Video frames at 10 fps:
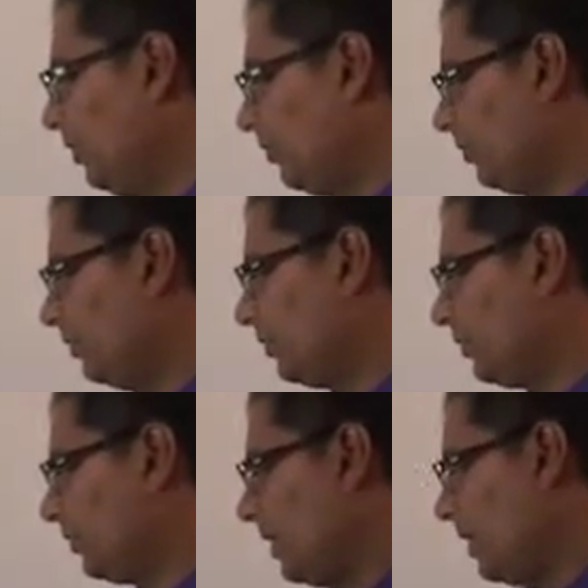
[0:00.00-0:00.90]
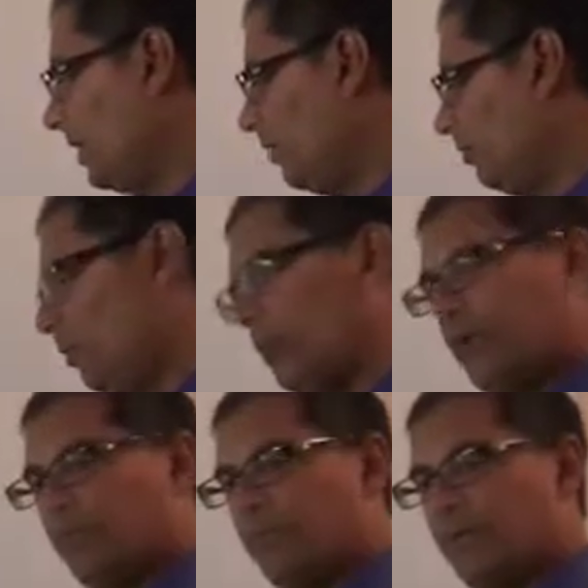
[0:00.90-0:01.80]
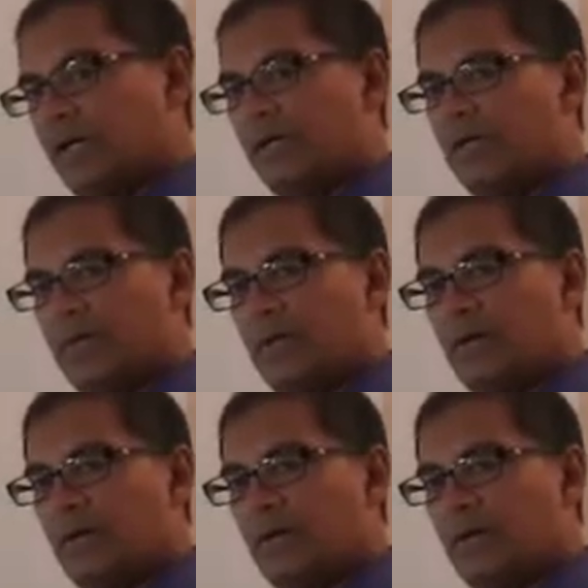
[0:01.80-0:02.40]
So in other words, as you put in bigger